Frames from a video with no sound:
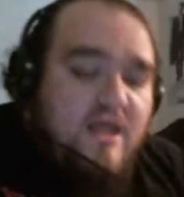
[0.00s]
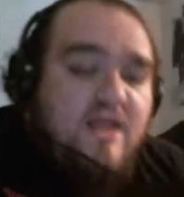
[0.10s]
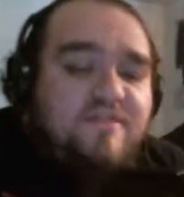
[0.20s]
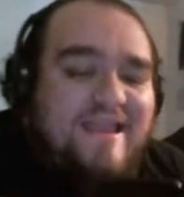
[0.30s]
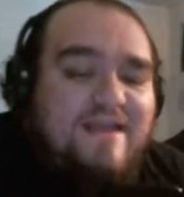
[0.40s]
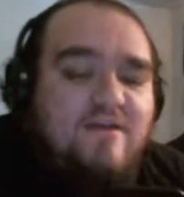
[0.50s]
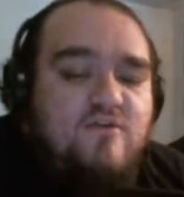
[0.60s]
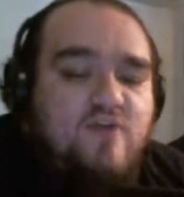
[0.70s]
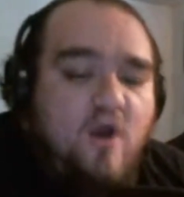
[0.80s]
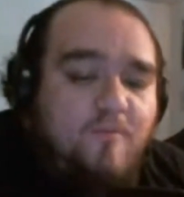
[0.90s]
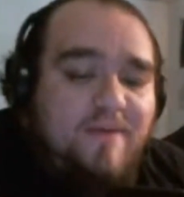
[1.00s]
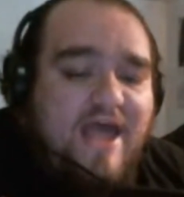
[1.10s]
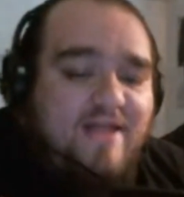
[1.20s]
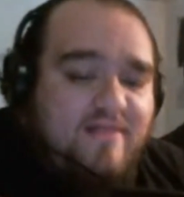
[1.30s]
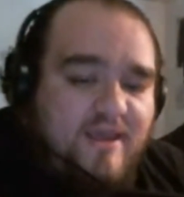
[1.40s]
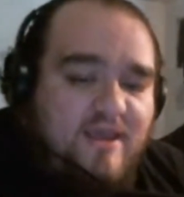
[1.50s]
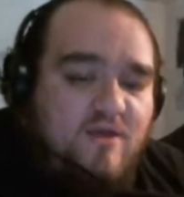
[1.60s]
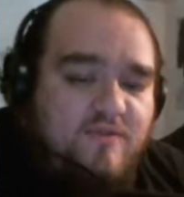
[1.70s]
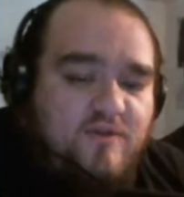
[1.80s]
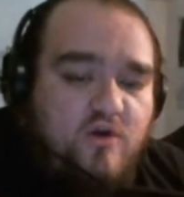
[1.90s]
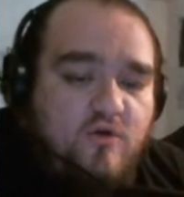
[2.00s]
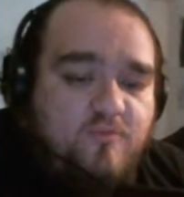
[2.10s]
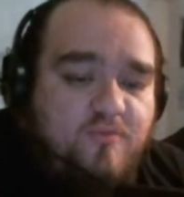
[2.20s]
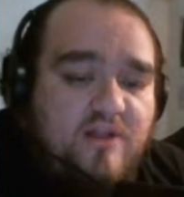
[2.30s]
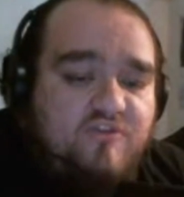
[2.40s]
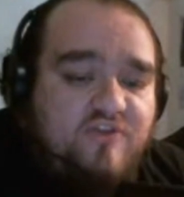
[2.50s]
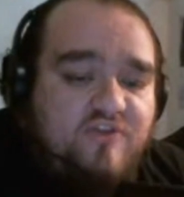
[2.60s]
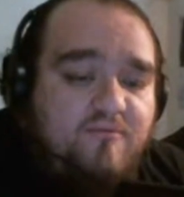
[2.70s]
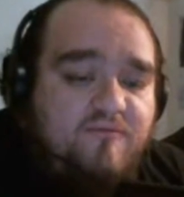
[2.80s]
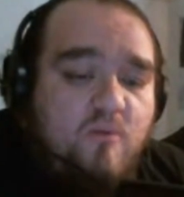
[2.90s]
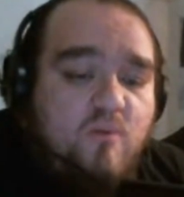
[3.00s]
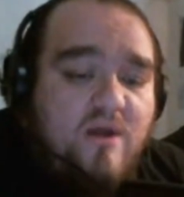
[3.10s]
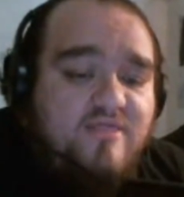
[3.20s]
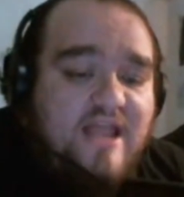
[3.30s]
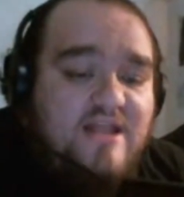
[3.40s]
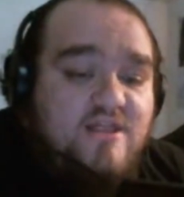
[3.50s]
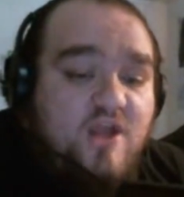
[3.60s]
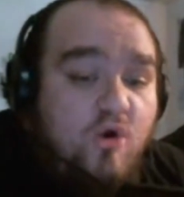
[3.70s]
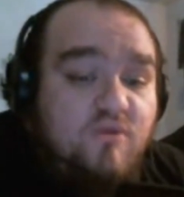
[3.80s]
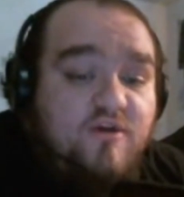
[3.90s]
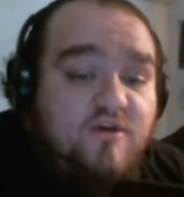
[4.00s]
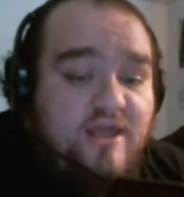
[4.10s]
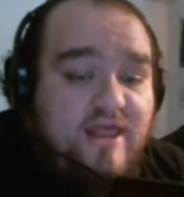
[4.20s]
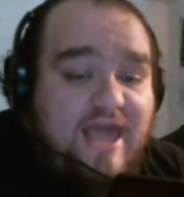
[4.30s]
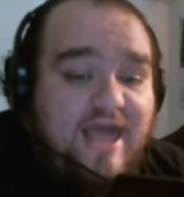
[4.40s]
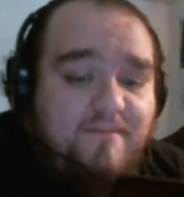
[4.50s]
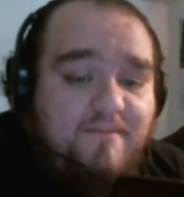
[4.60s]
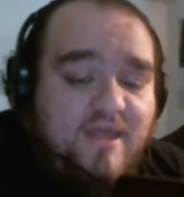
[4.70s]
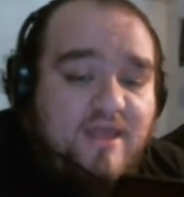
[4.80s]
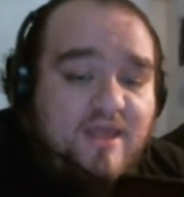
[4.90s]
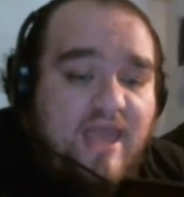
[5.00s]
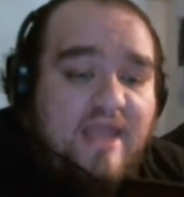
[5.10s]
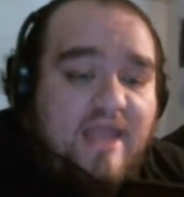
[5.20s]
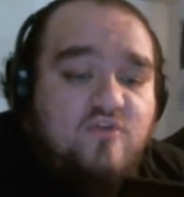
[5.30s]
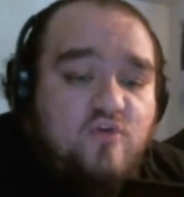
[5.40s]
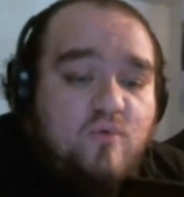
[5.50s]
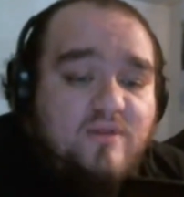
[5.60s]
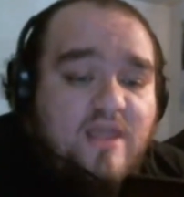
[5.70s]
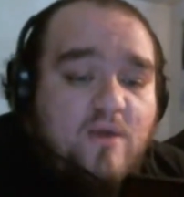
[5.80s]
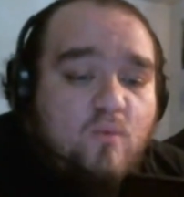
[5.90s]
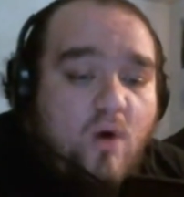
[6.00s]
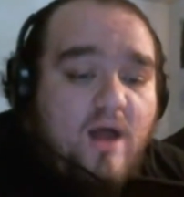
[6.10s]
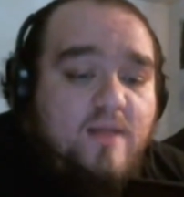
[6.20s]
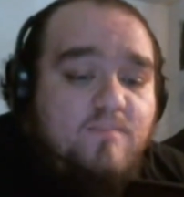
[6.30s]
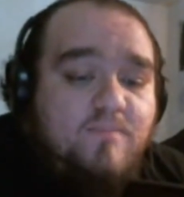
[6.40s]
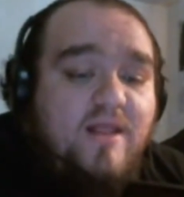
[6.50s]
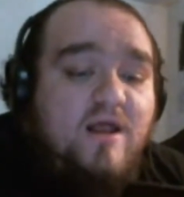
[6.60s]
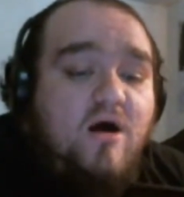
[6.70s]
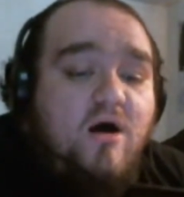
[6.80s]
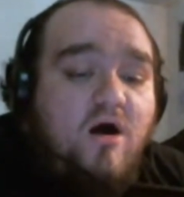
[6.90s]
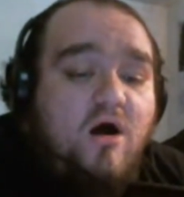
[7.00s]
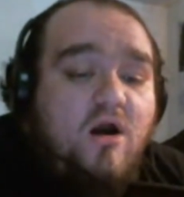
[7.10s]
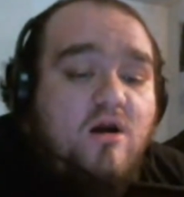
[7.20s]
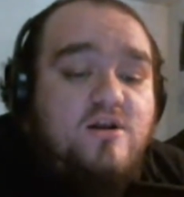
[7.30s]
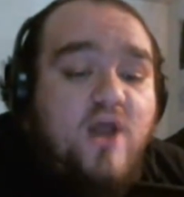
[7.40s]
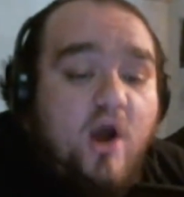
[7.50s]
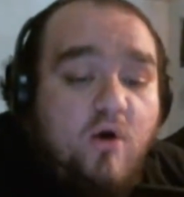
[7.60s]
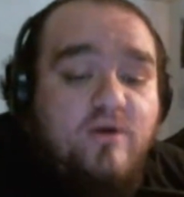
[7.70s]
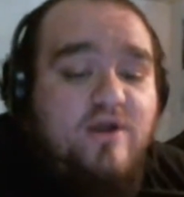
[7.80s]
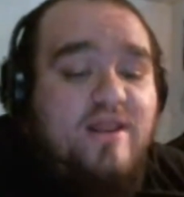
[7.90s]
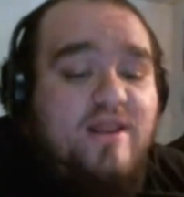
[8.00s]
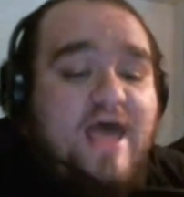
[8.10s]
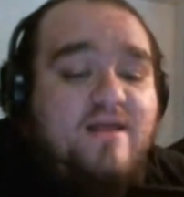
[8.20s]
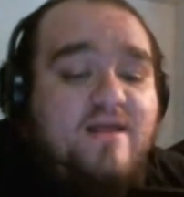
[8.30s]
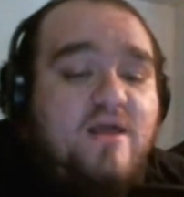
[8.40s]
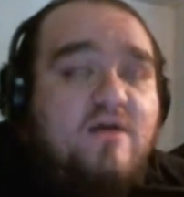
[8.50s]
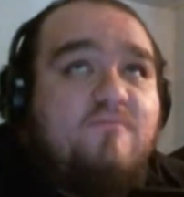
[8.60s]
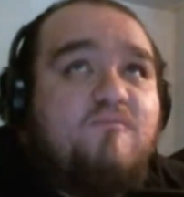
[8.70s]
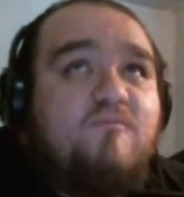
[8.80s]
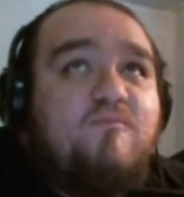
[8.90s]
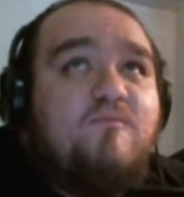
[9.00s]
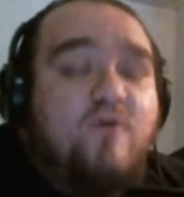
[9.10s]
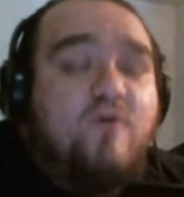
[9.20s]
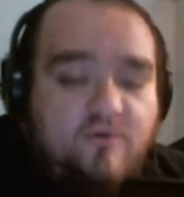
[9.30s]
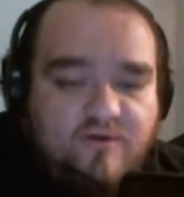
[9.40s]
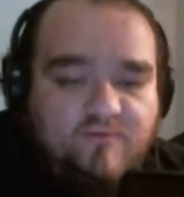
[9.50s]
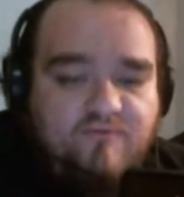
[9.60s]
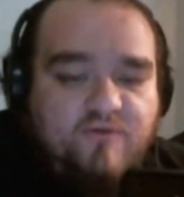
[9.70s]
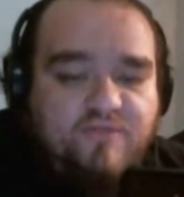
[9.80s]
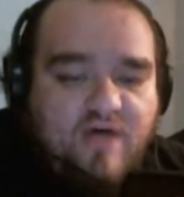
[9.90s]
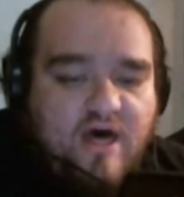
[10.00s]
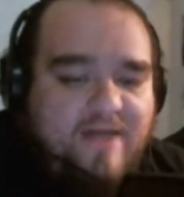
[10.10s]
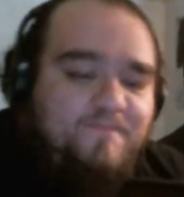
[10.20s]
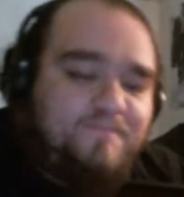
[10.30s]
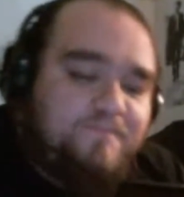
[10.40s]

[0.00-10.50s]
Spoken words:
Things go badly when the girls branch out from what they know they're good at and do what they want but are no good at. For thought.